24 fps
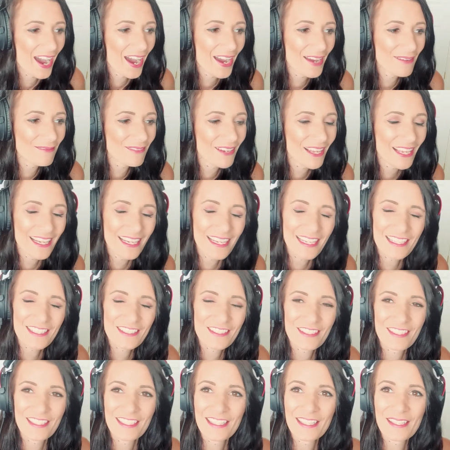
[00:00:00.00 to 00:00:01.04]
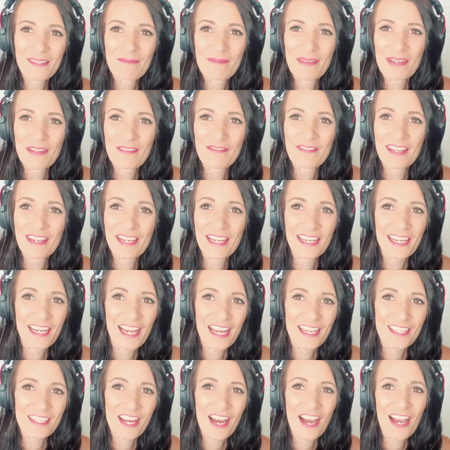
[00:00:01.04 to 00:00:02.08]
I'm like literally moving
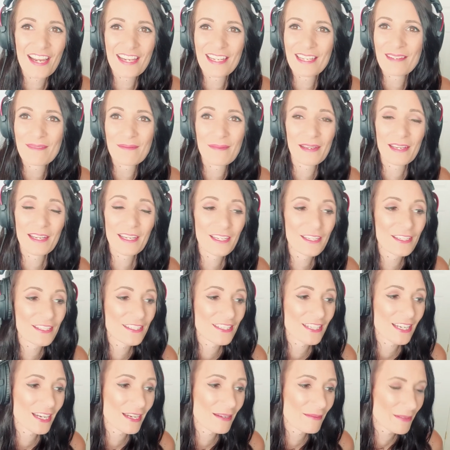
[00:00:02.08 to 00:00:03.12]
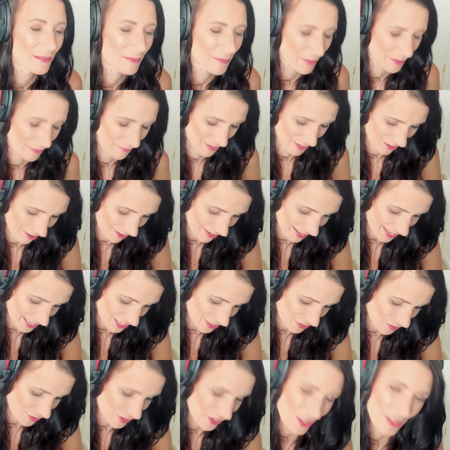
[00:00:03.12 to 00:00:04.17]
a tiny bit at a time at the moment. I'll
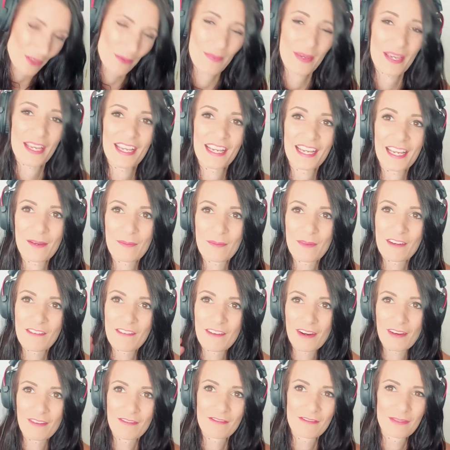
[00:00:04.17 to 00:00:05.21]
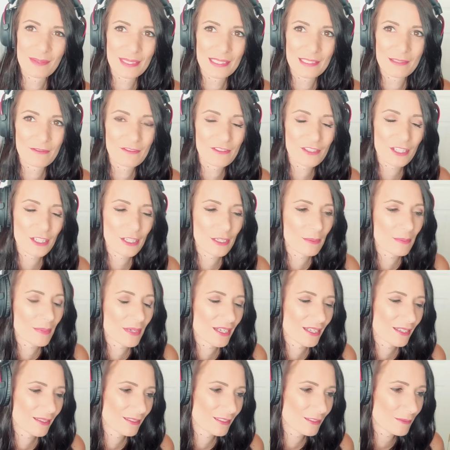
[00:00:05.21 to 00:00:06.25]
get to another bit again where I was free,
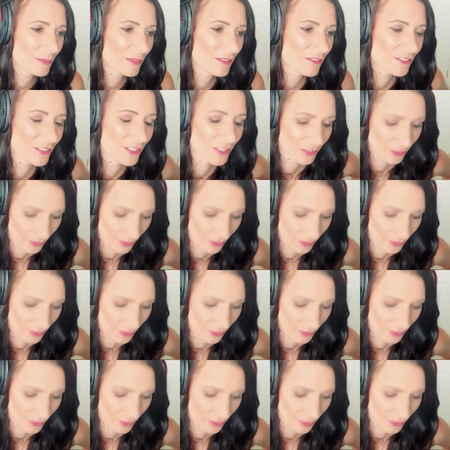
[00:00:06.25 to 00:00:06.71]
but I spilled the